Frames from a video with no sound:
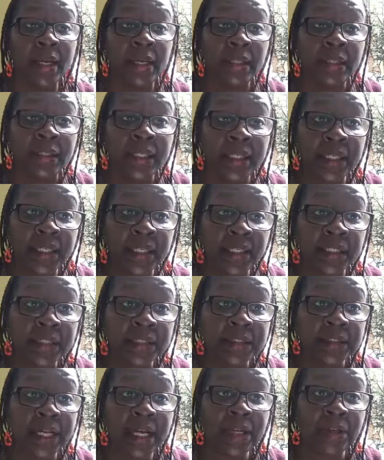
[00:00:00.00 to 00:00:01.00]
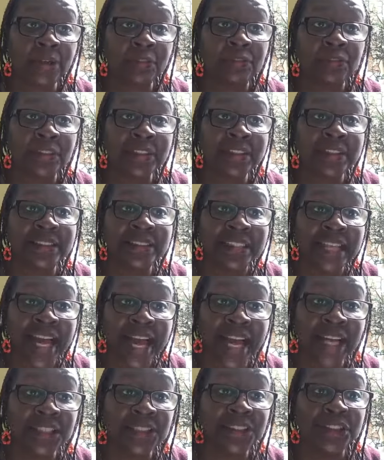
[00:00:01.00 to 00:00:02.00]
the inside of us is
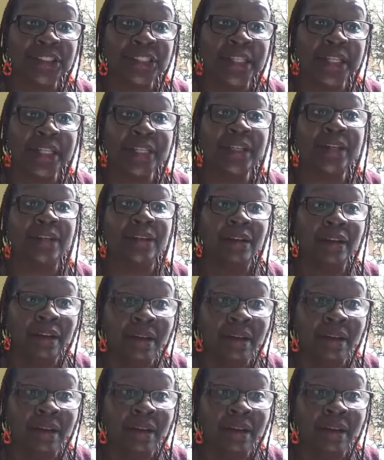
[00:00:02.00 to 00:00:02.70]
actually